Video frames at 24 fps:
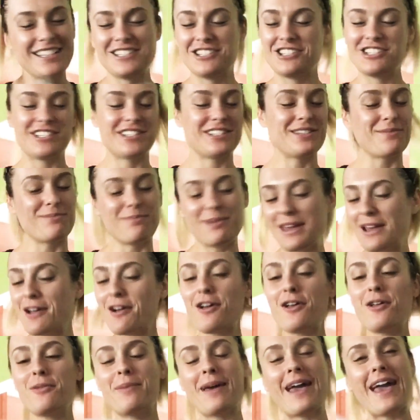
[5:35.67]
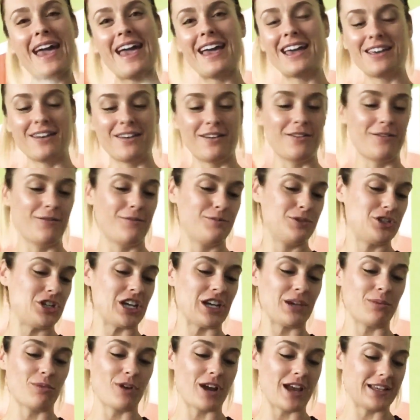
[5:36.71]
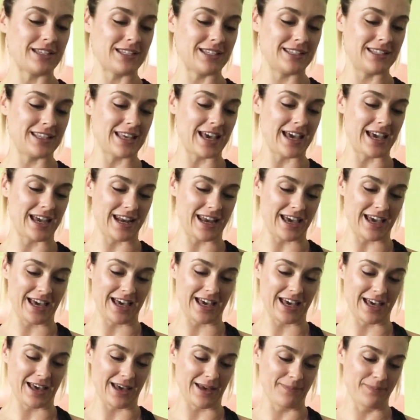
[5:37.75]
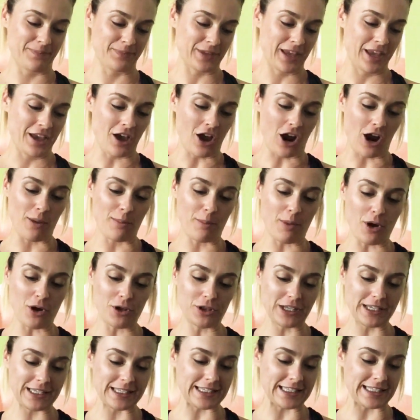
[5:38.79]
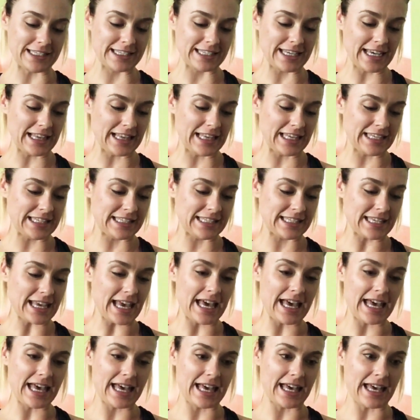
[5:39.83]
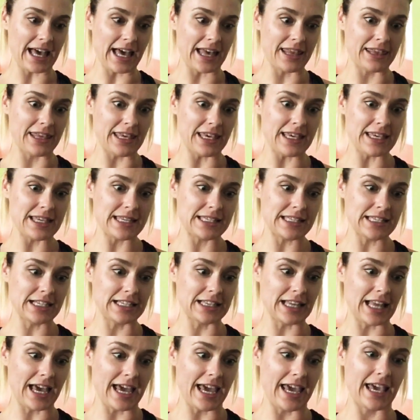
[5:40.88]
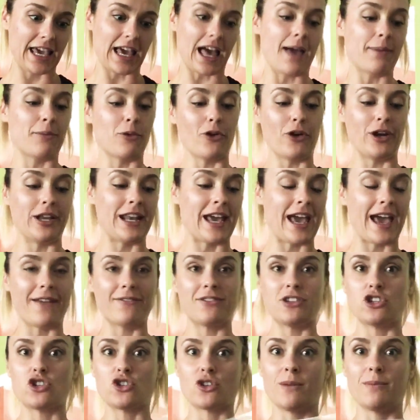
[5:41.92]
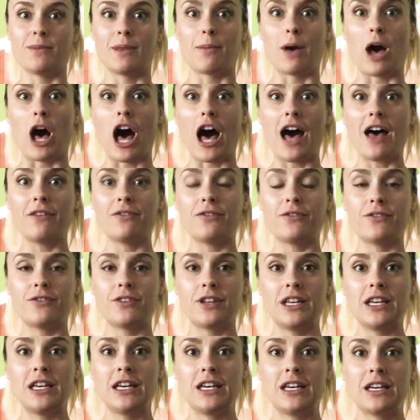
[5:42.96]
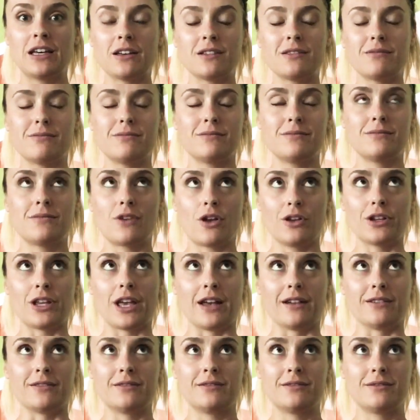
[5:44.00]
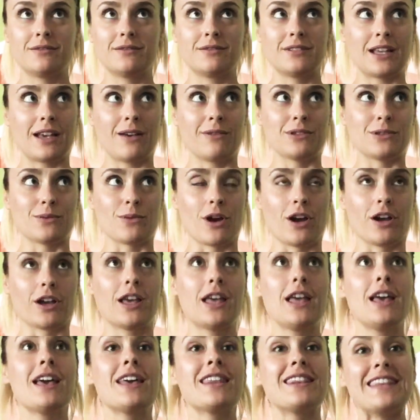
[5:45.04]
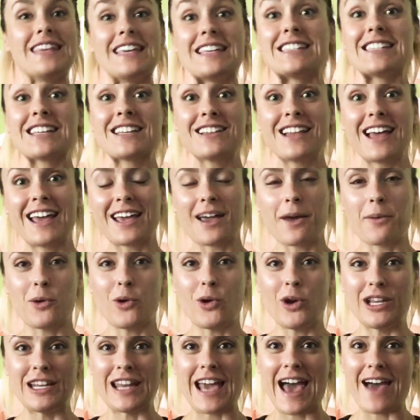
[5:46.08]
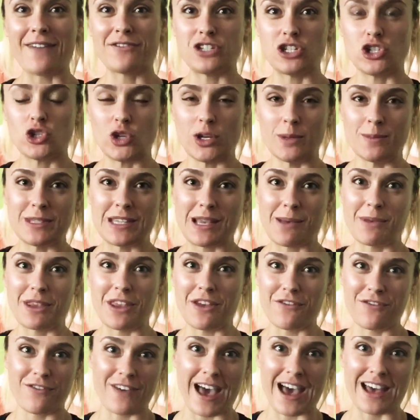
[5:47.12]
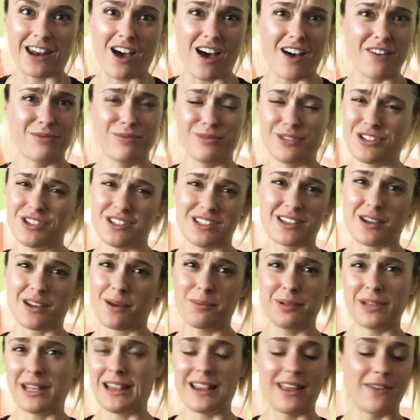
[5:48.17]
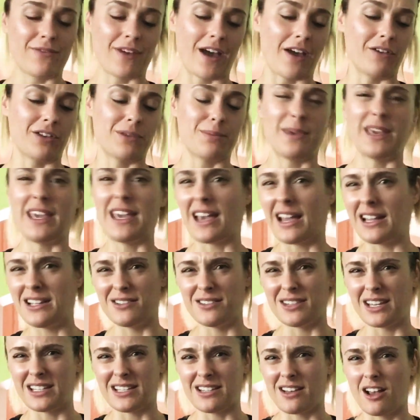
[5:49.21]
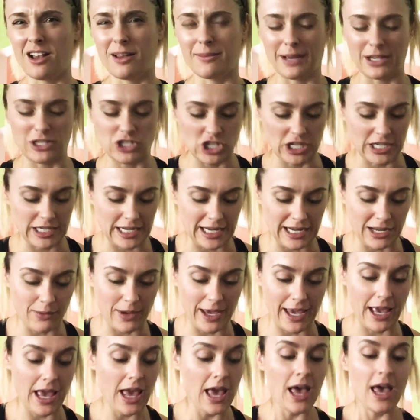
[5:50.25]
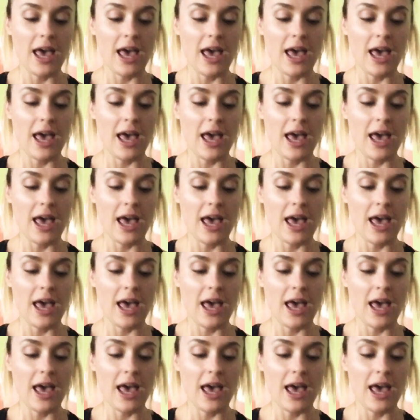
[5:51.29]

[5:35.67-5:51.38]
Just a big old bag of chicken breasts that are boneless and skinless. These look like I'm going to have to trim them off. Hold on, that was wrong. These look like I'm going to have to trim some of the fat off, which is completely fine with me. I do that to all of my chicken anyway.